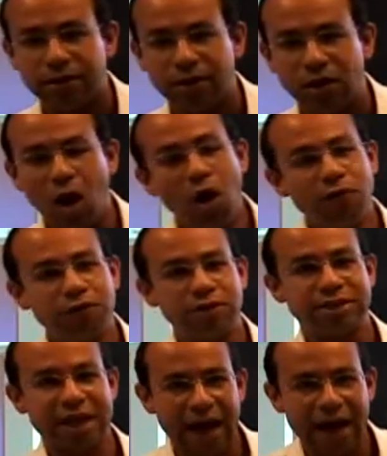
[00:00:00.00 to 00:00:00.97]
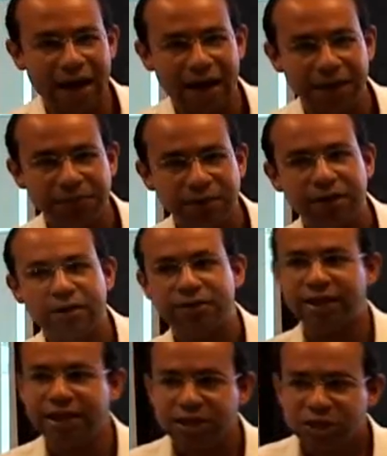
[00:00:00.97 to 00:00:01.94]
over time,
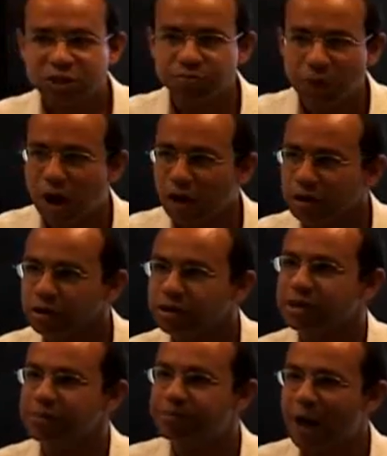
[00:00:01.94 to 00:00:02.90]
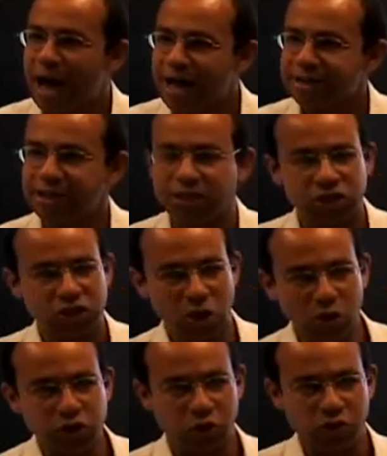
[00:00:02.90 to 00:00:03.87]
these smaller composite
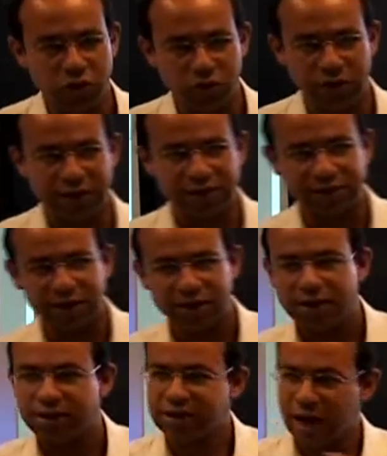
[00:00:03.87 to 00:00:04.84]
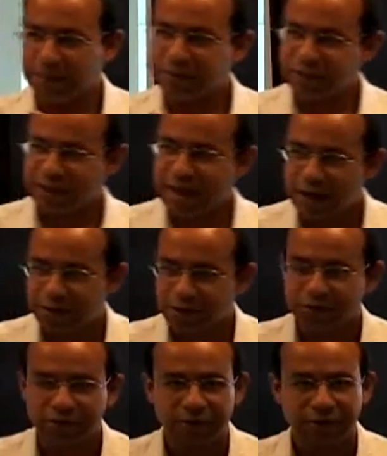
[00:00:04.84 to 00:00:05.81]
social units come together
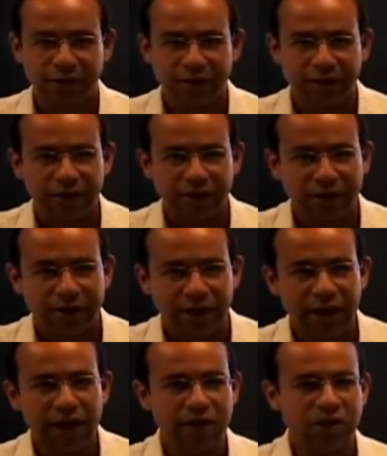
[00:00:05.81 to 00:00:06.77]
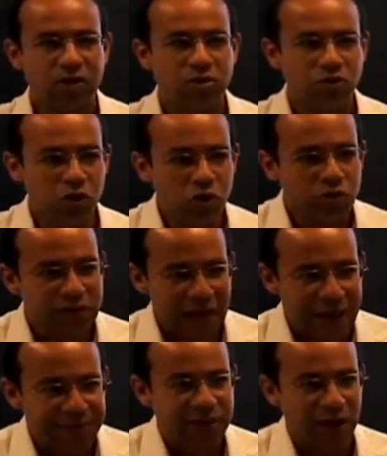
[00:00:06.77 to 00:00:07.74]
in new
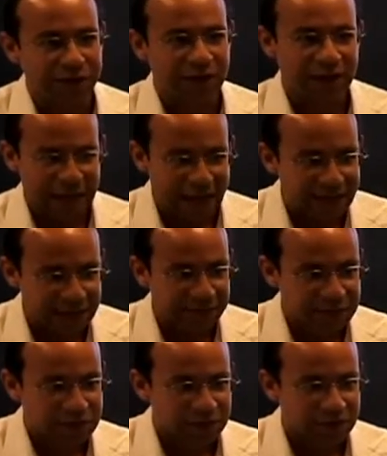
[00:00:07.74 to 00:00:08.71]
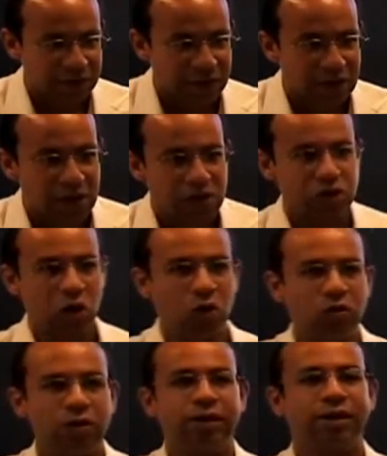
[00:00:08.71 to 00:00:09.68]
types of collectives.
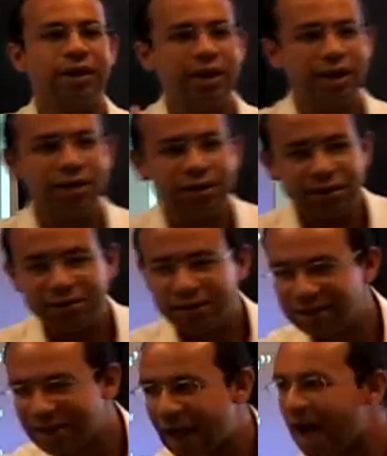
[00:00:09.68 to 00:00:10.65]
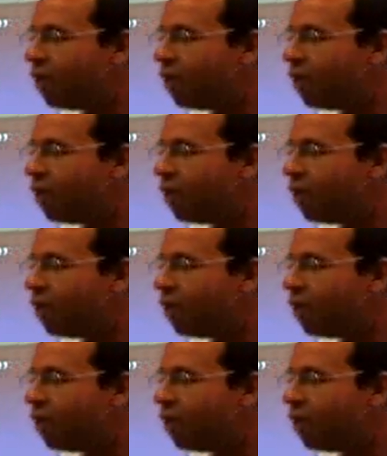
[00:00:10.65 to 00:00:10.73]
So in the Nile